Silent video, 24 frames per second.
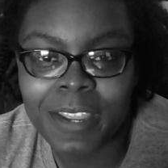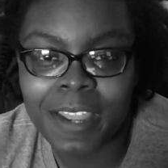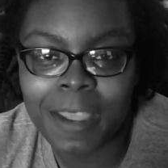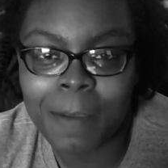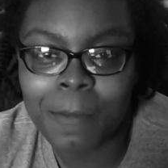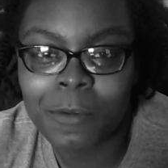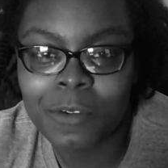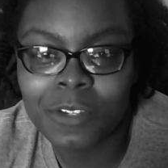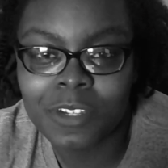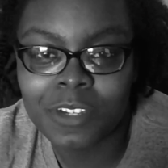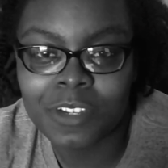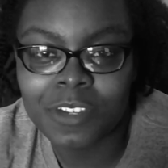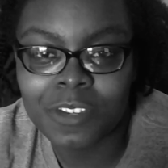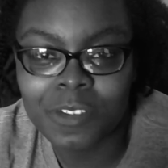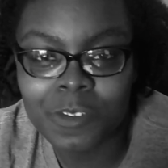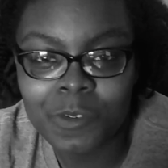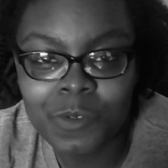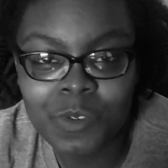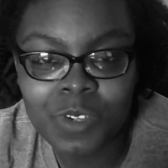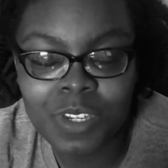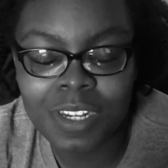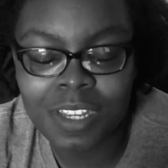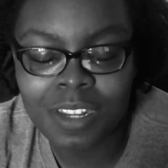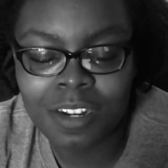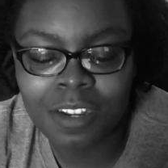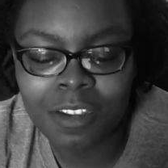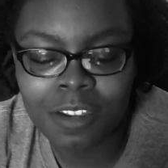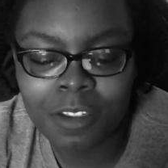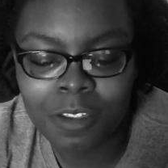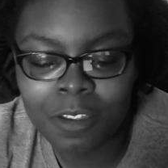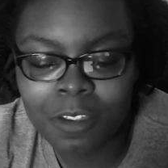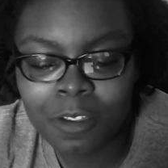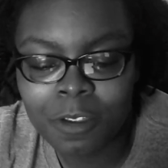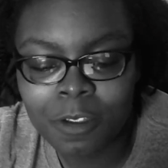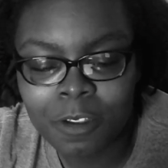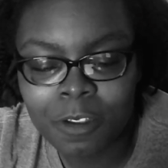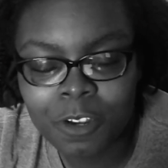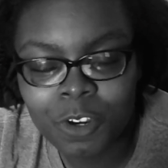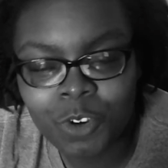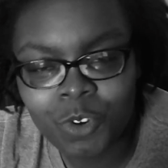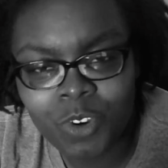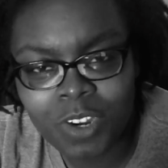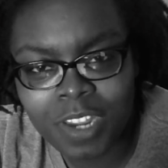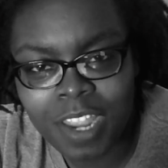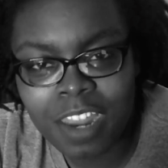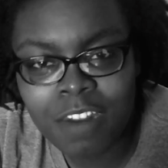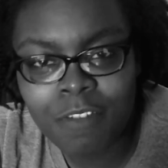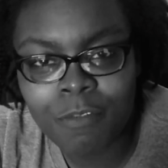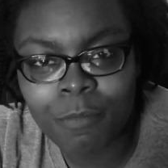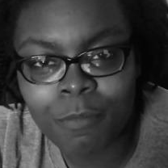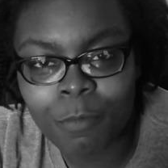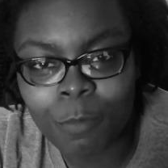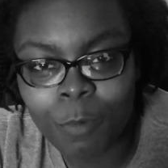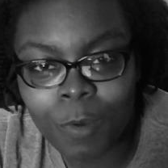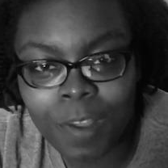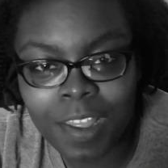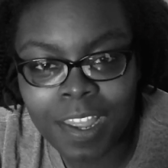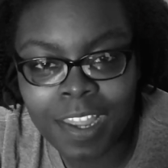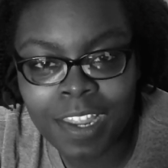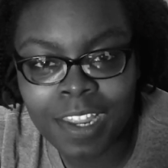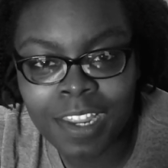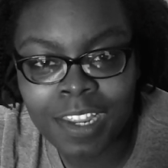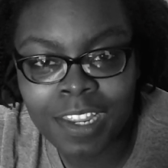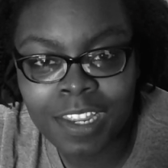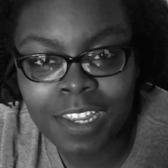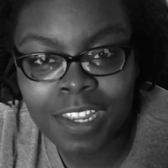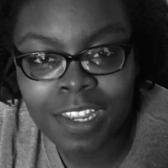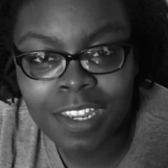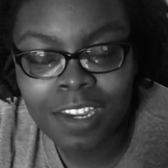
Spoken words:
able to use it in a creative way